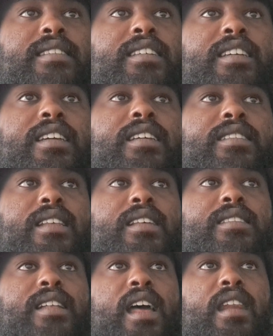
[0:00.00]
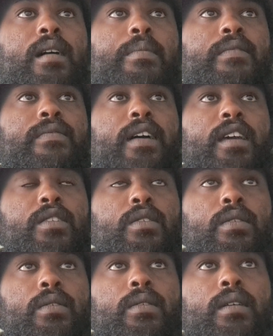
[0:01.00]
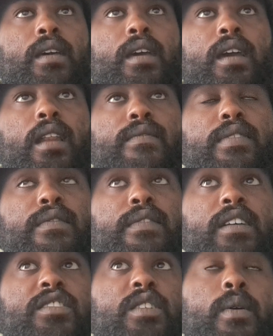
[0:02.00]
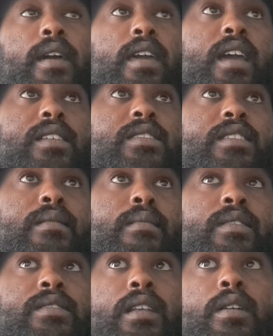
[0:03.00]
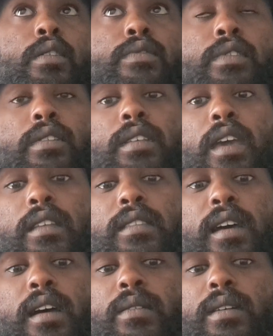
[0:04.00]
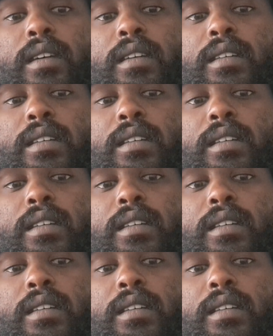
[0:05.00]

He's gonna stand up and fight you. And if the fight's going against him, he's gonna go for a takedown.